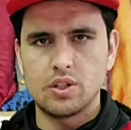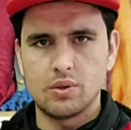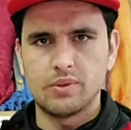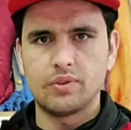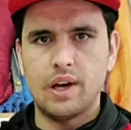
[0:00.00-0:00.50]
You
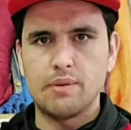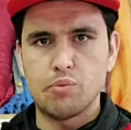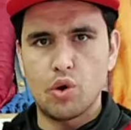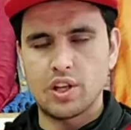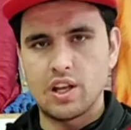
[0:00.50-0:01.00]
will find
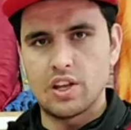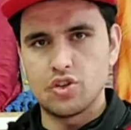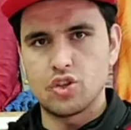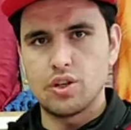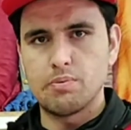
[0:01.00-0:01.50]
more than
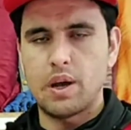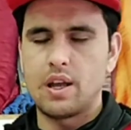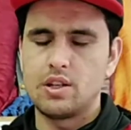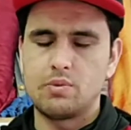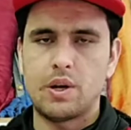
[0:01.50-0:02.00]
and cheaper
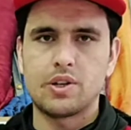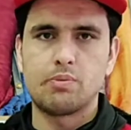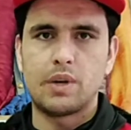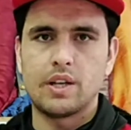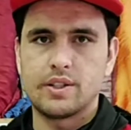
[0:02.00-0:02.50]
and special
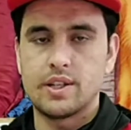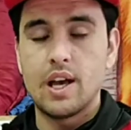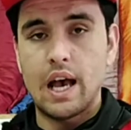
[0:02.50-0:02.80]
prices,